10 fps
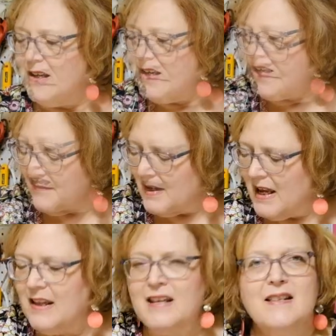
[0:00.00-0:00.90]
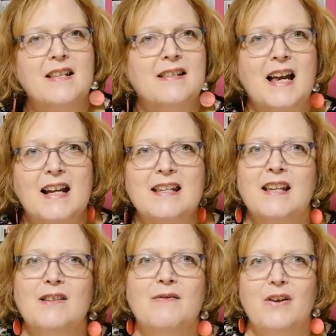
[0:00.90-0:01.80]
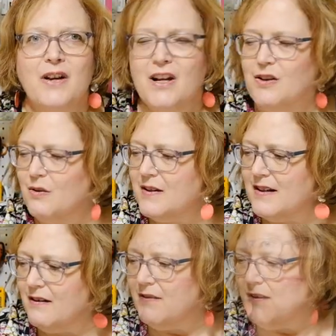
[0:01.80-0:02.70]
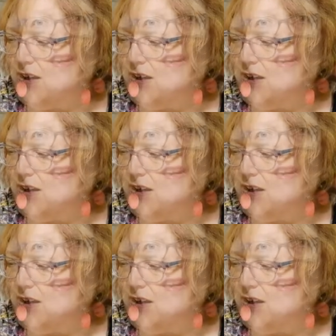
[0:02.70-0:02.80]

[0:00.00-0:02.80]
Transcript: Um, And the, the sizing is very inclusive.